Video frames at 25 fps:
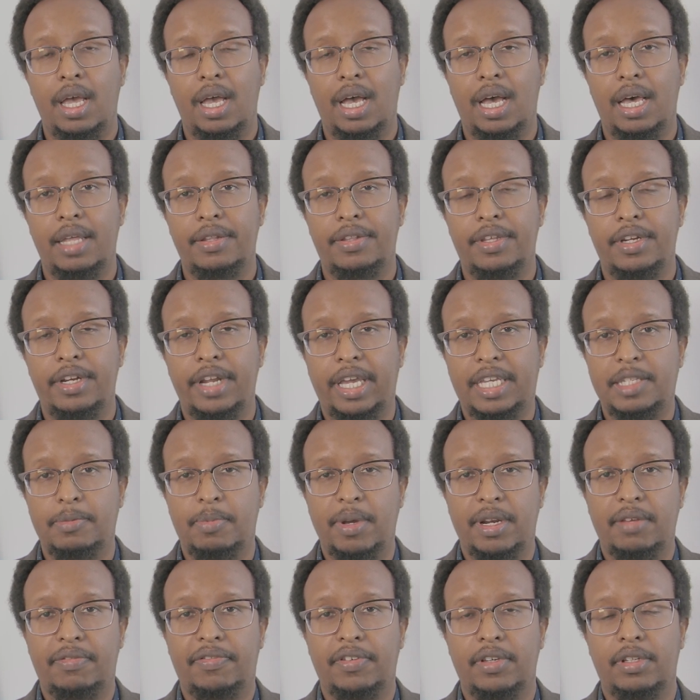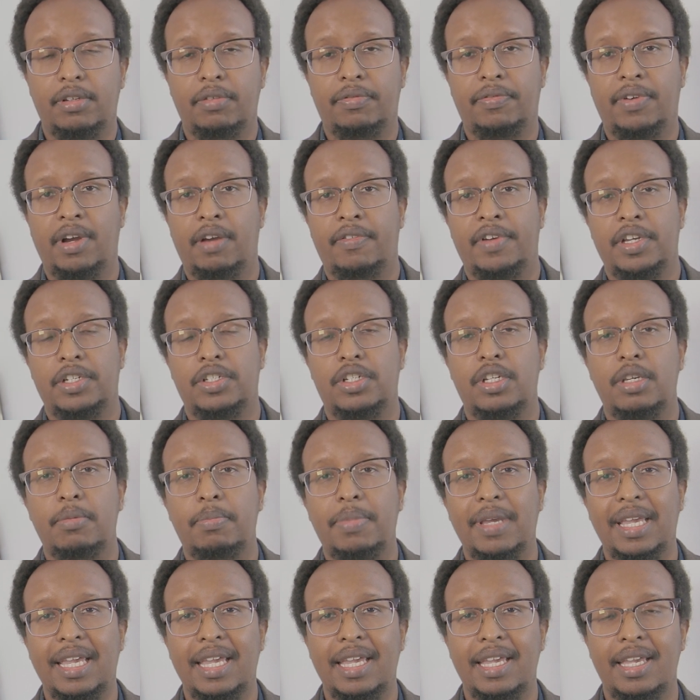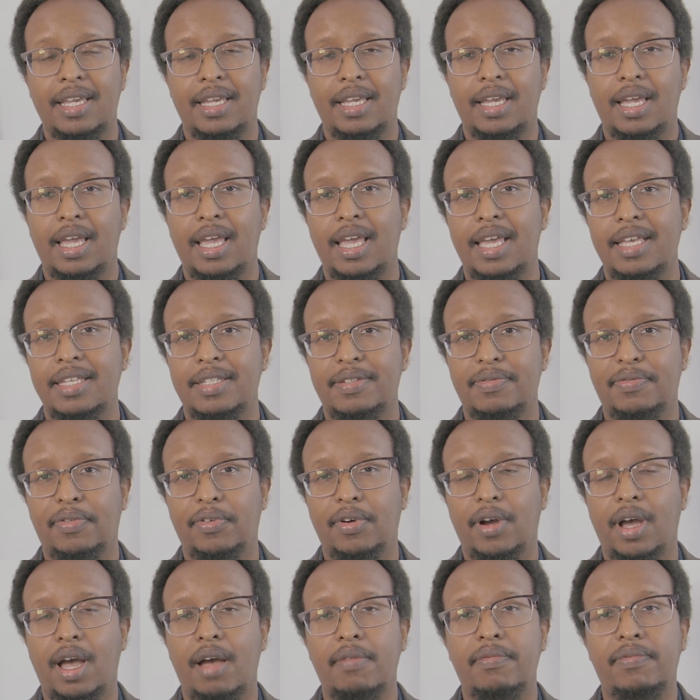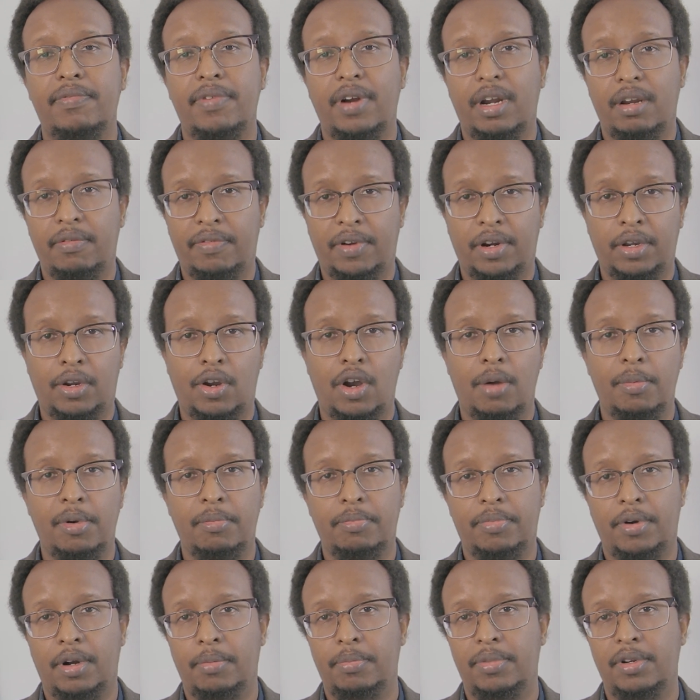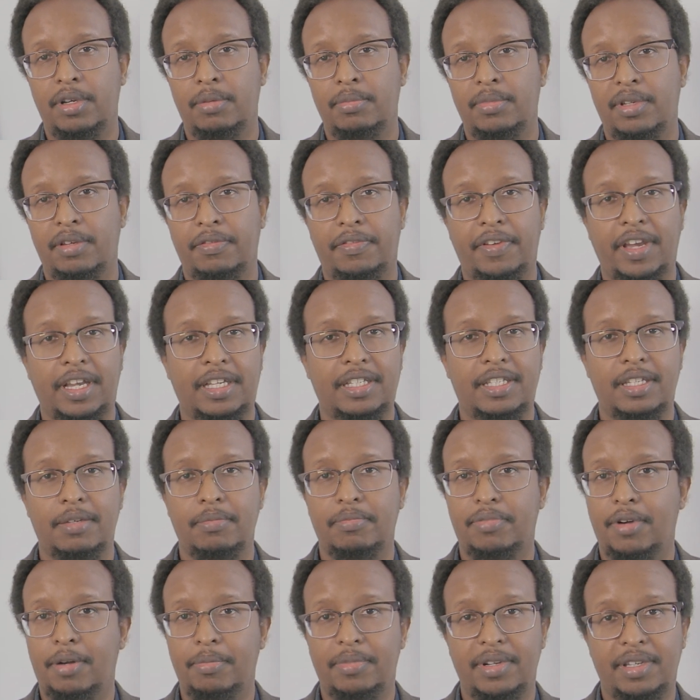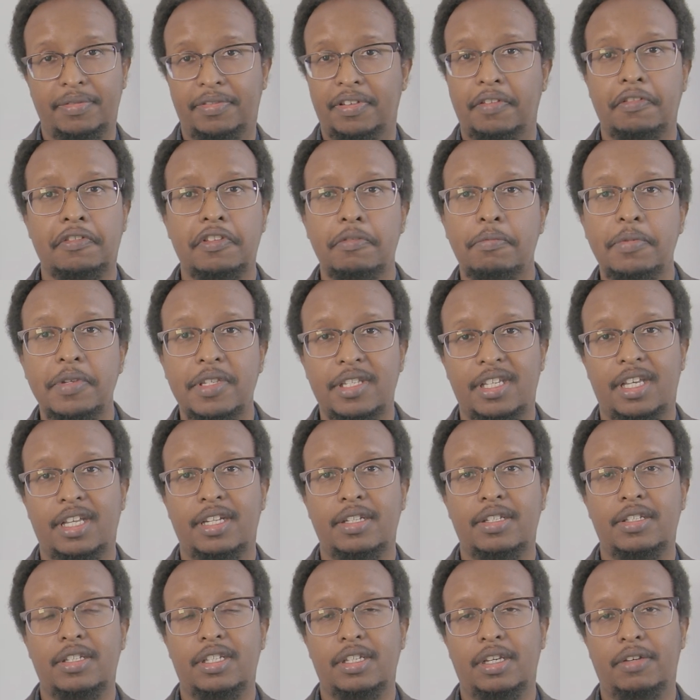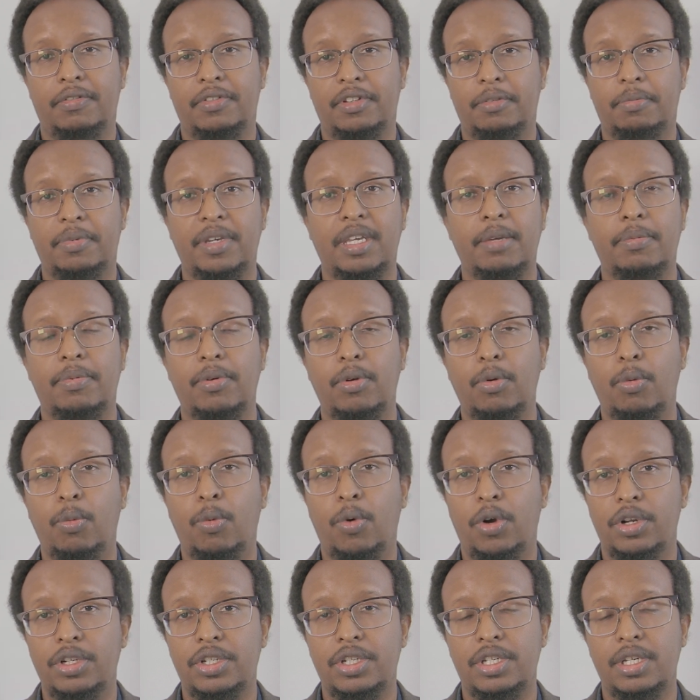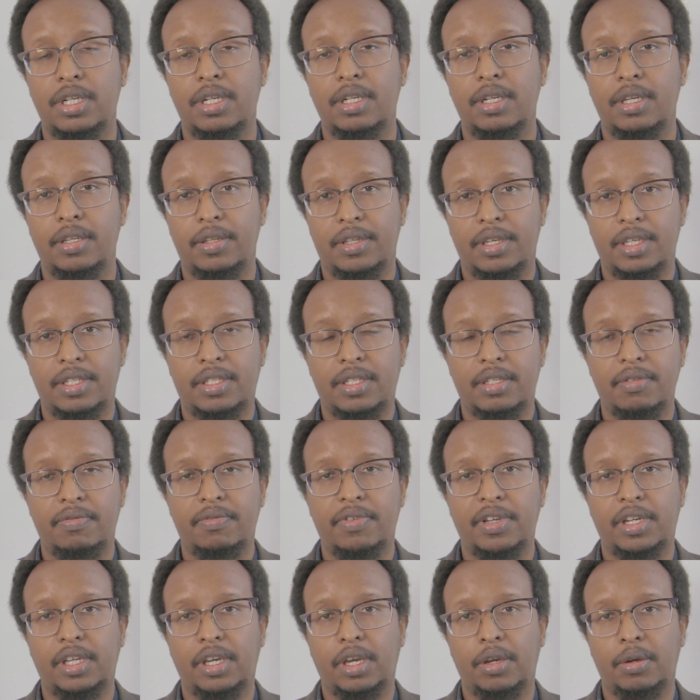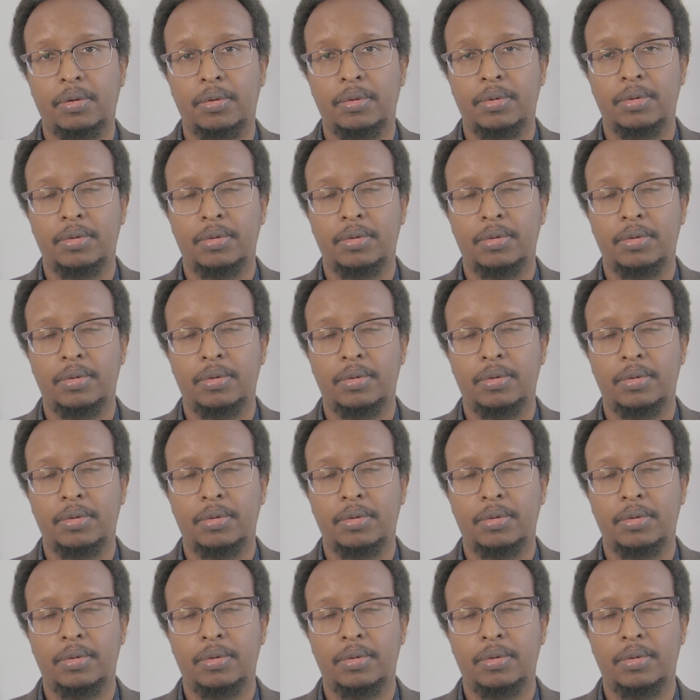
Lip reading: And the next benefit of 5-HTP is for a very, very common problem affecting probably 50% of the people watching this video.